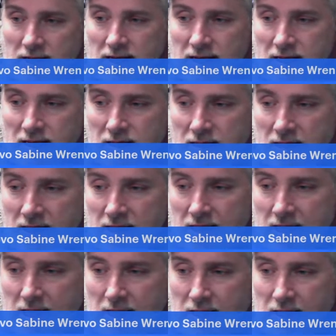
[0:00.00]
N,
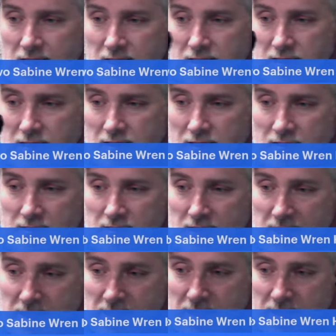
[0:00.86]
and then the letter
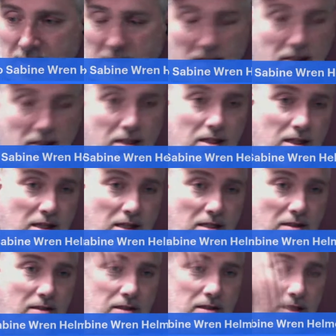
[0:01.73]
N, and
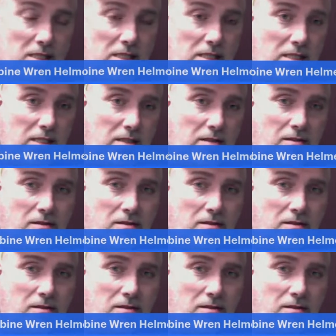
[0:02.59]
then E.